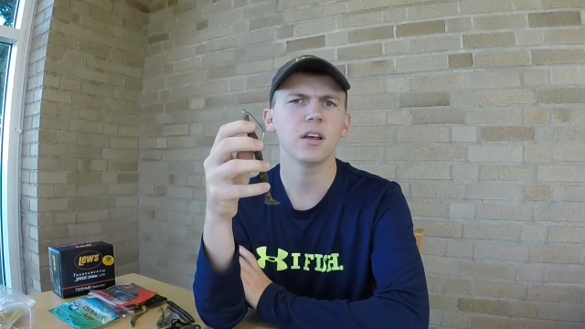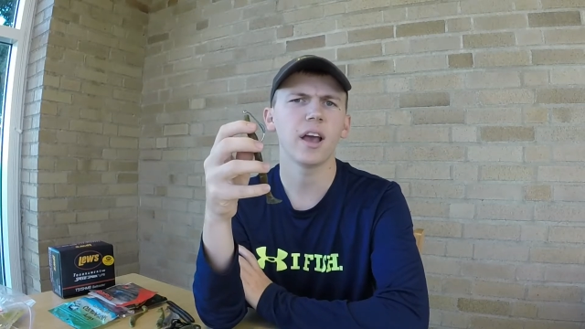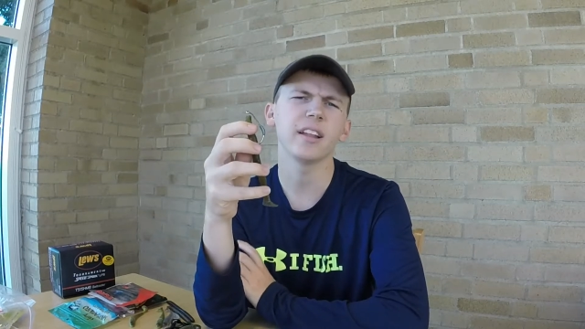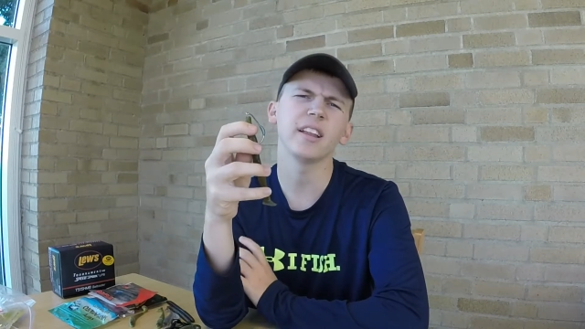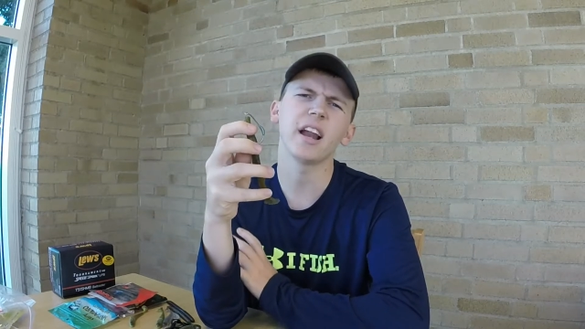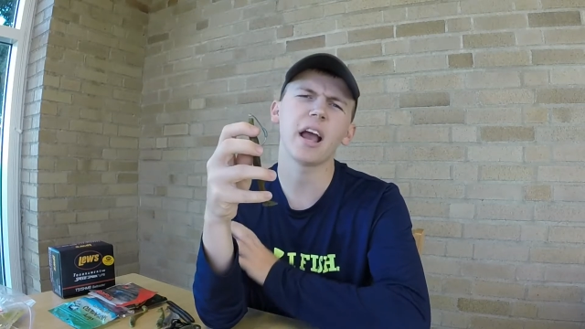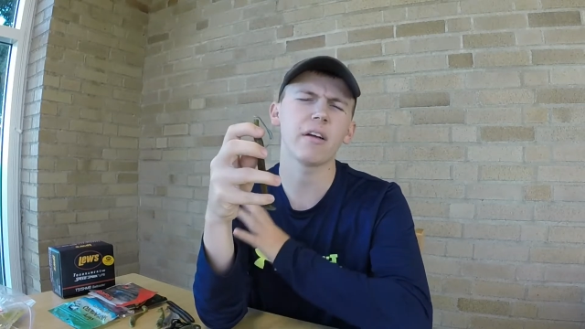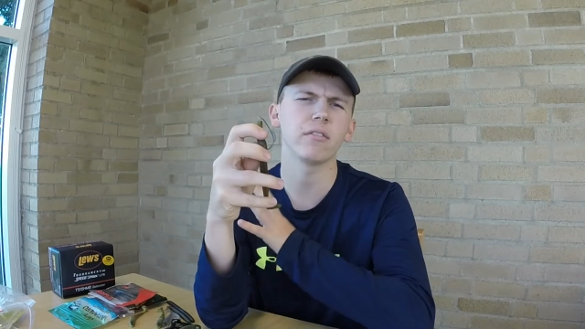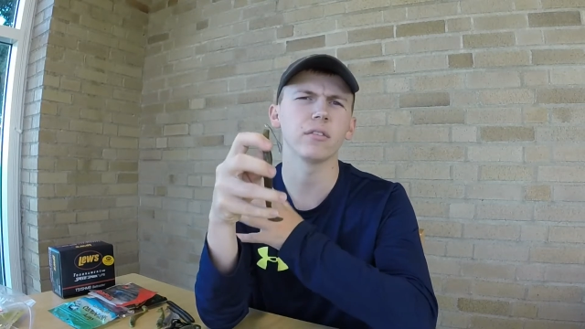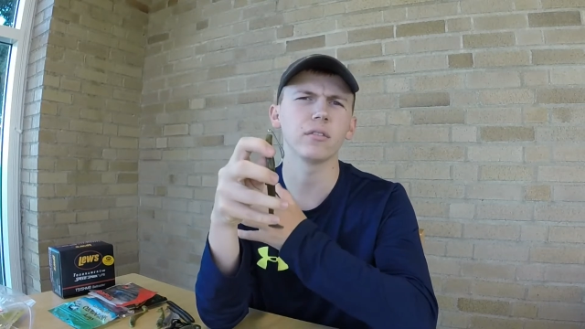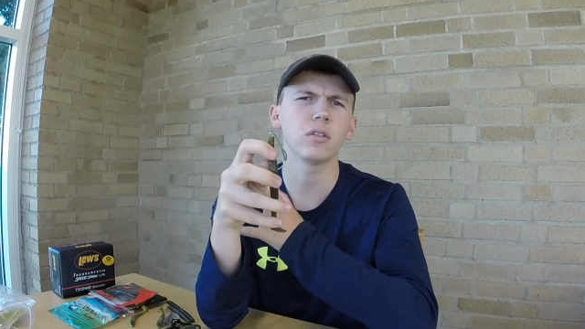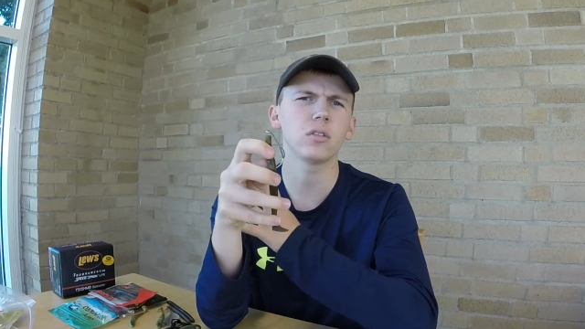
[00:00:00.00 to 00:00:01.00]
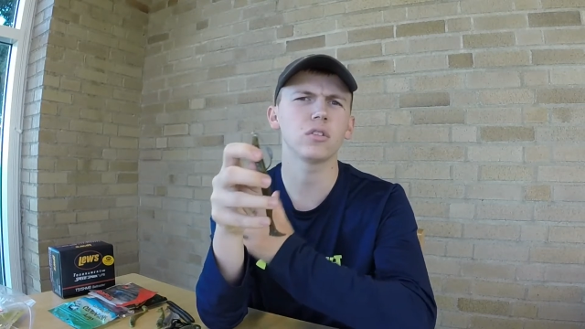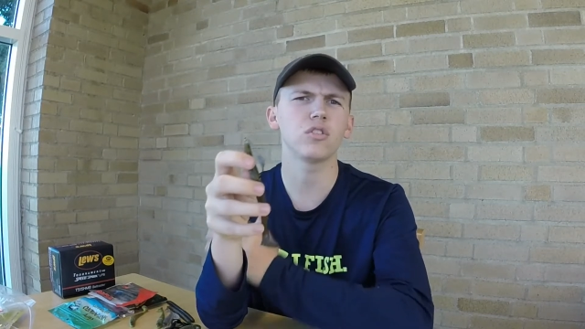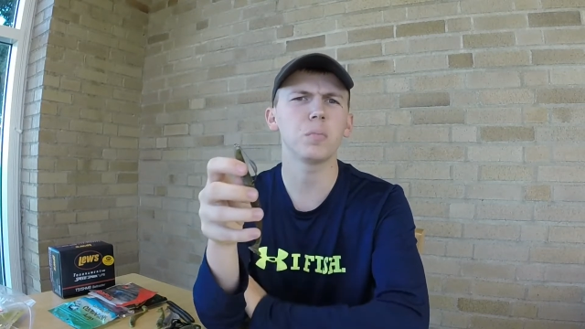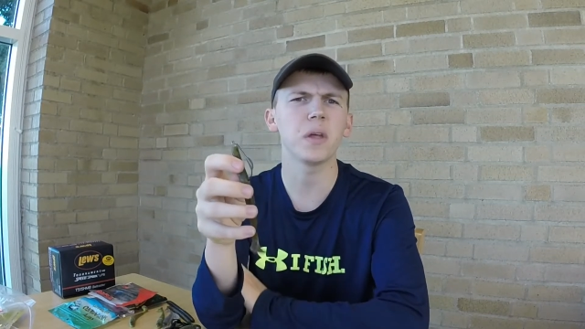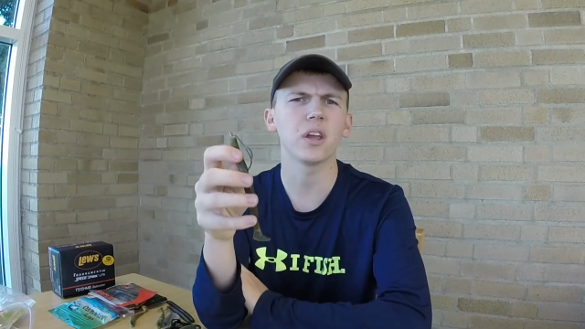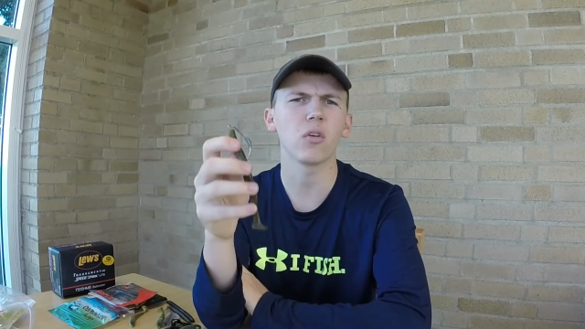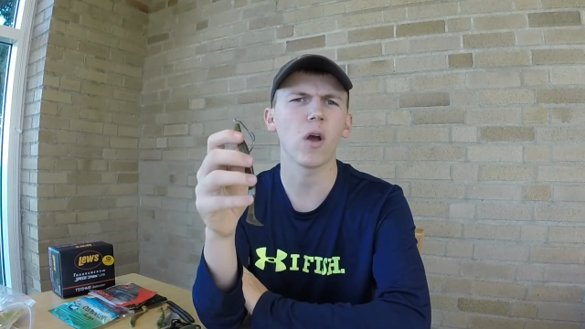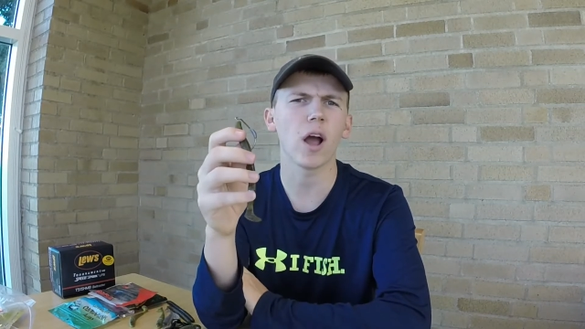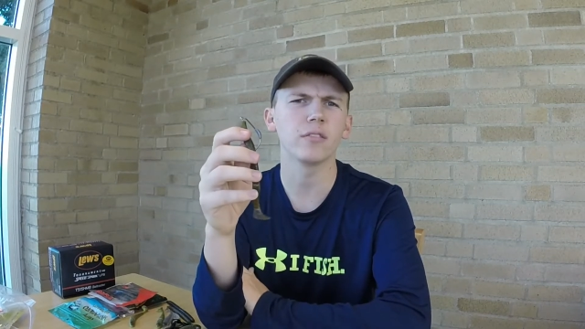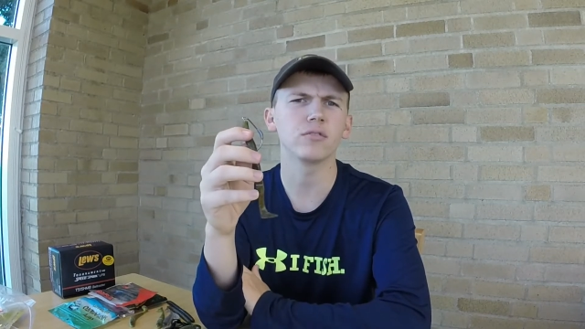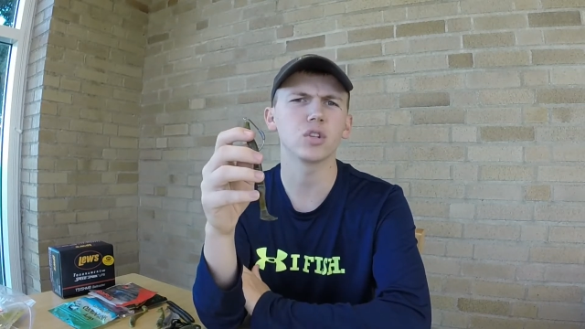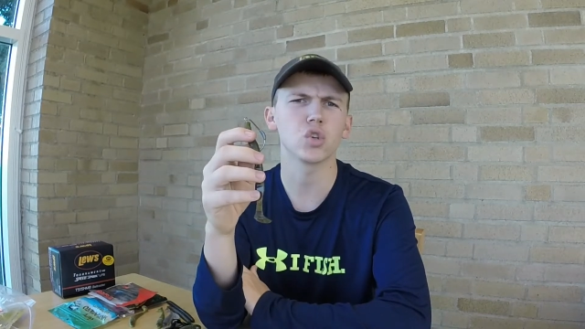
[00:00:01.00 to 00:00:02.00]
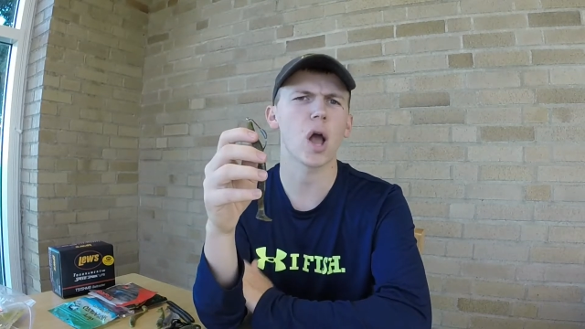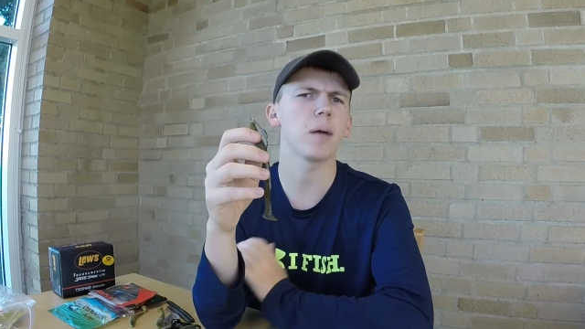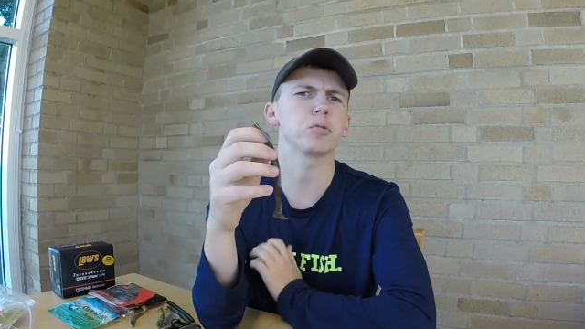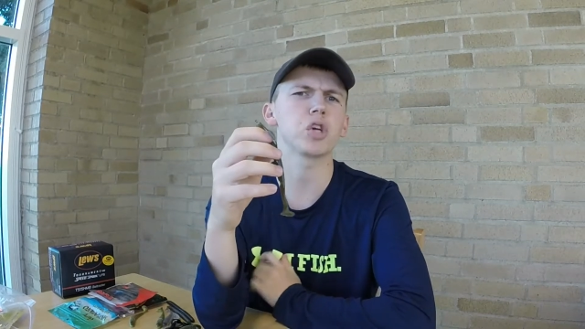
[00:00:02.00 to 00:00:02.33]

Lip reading: and then I have a spinning rod for drop